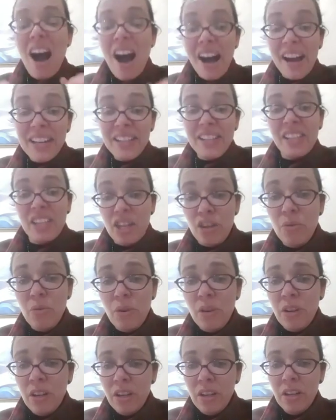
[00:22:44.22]
I
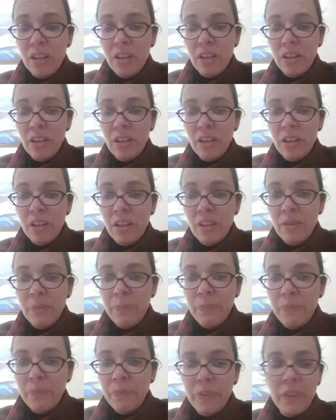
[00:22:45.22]
do.
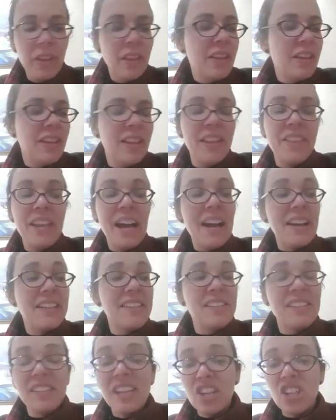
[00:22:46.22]
And that is
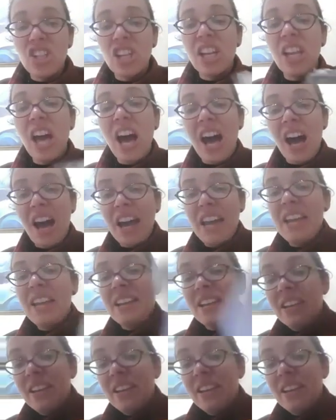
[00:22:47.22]
such a lie